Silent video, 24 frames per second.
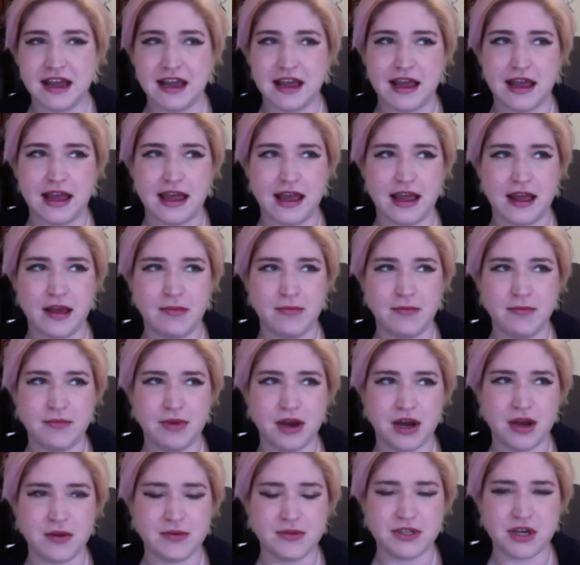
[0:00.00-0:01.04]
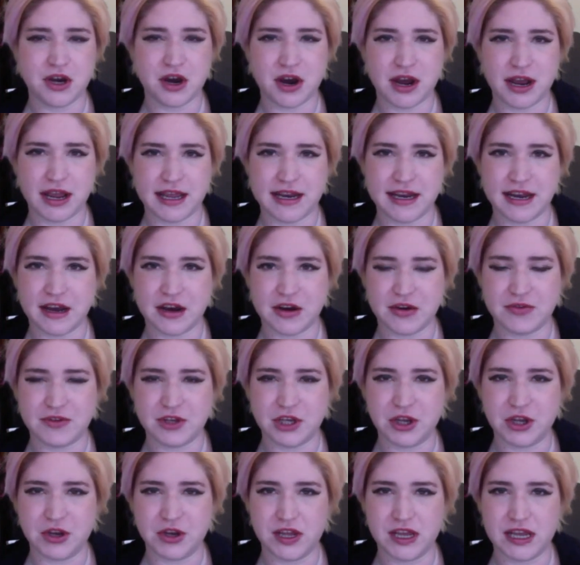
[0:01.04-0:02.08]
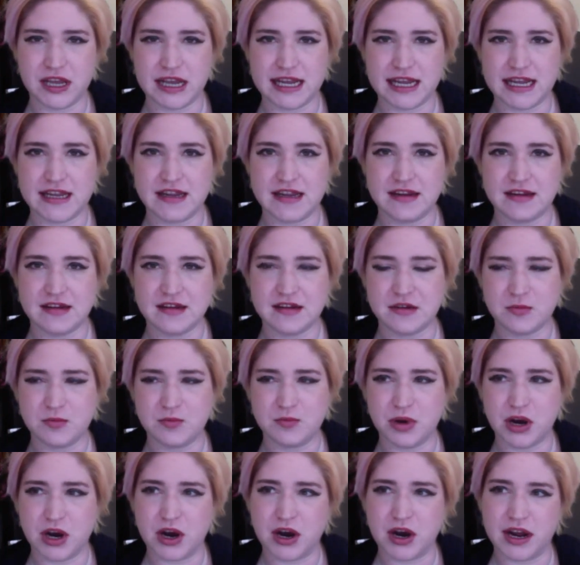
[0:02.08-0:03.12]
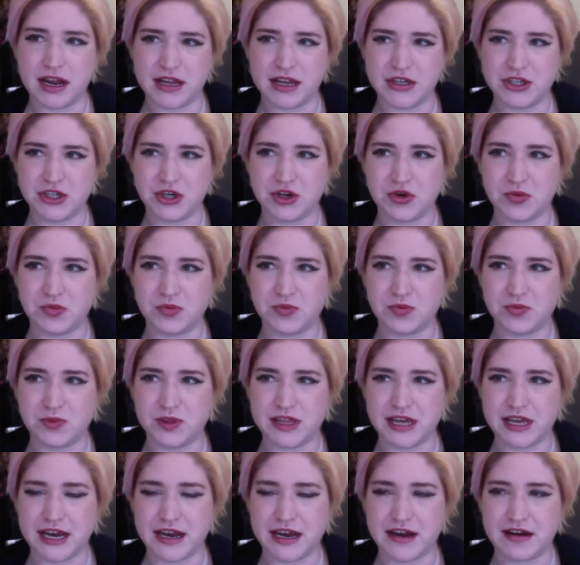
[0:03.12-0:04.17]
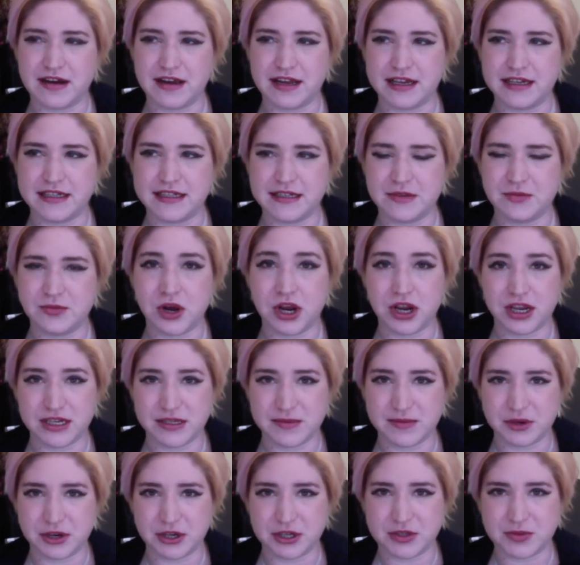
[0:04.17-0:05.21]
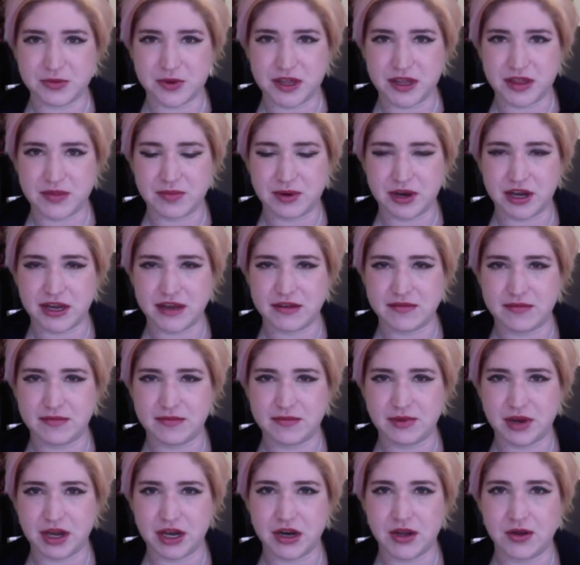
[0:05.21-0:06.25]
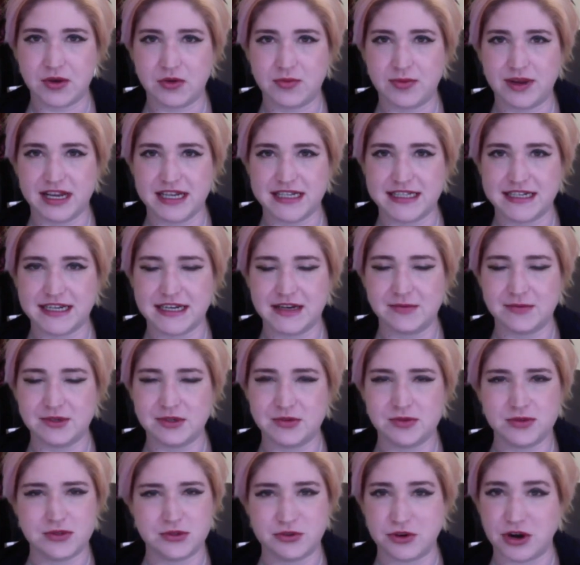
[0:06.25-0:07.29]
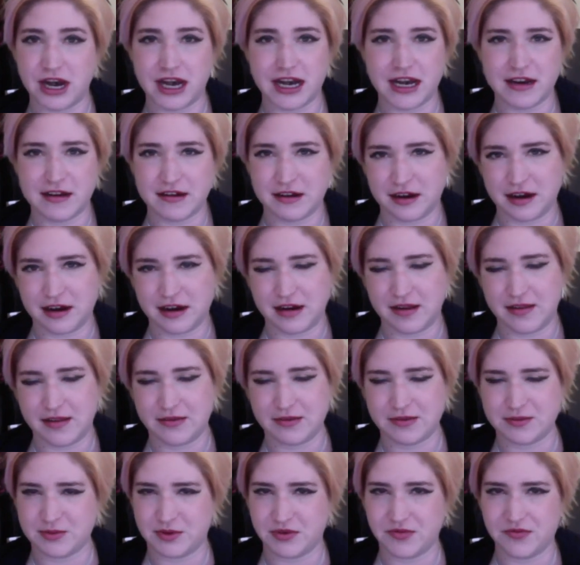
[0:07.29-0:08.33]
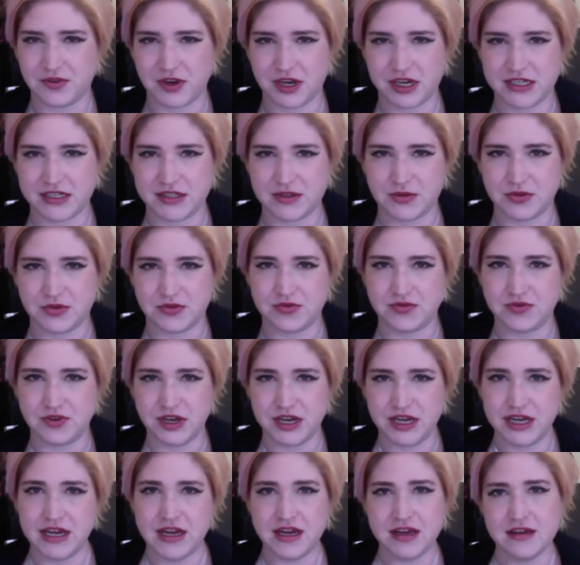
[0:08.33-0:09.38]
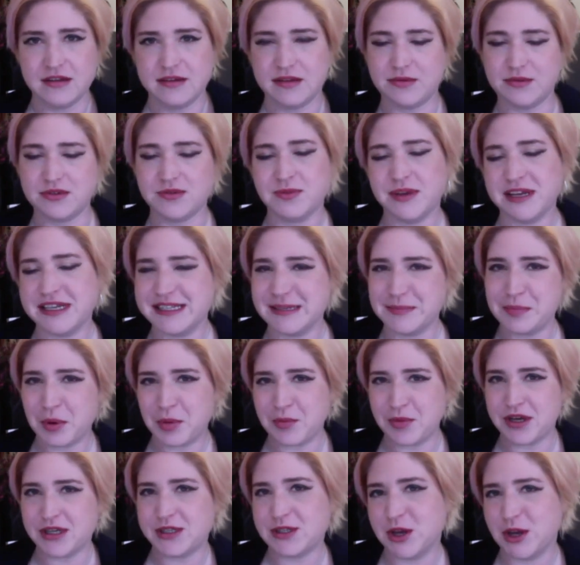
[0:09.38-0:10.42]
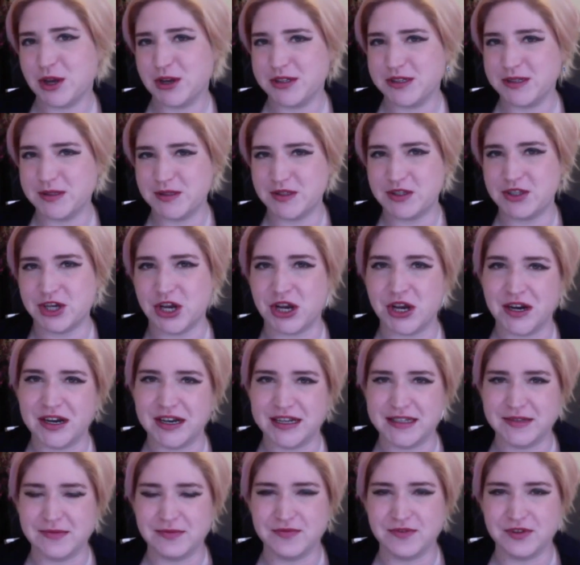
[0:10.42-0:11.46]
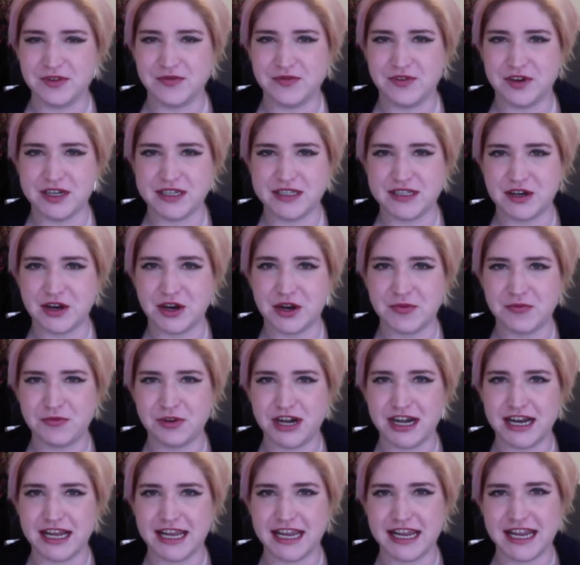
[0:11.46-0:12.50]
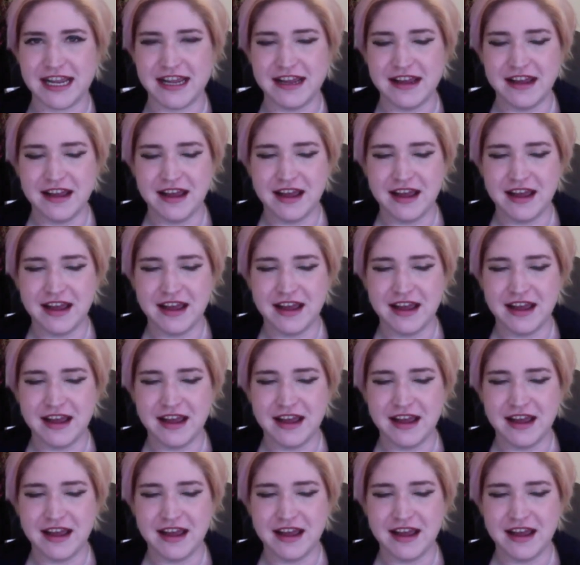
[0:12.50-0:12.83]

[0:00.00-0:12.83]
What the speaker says: I was hired out of uni by a job that I did work experience with by a local magazine, which was great. That was my first that was me dipping my toes into journalism for the first time, really.